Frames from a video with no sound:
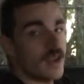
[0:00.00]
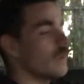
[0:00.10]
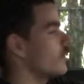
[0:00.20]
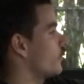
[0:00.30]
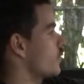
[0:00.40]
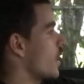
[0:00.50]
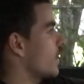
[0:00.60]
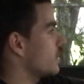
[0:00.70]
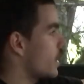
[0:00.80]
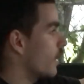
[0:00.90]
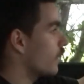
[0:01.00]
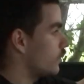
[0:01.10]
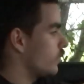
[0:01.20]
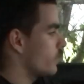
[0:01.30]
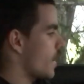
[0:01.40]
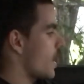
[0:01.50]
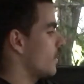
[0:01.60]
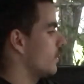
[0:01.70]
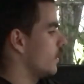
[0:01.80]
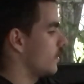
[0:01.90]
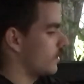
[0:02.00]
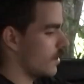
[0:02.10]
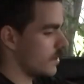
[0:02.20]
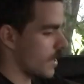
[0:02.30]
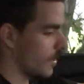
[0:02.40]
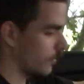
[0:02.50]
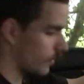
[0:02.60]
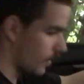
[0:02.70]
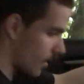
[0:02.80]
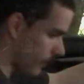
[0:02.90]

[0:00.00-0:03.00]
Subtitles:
Even if you're not intending to do that, then yeah, it's going to cause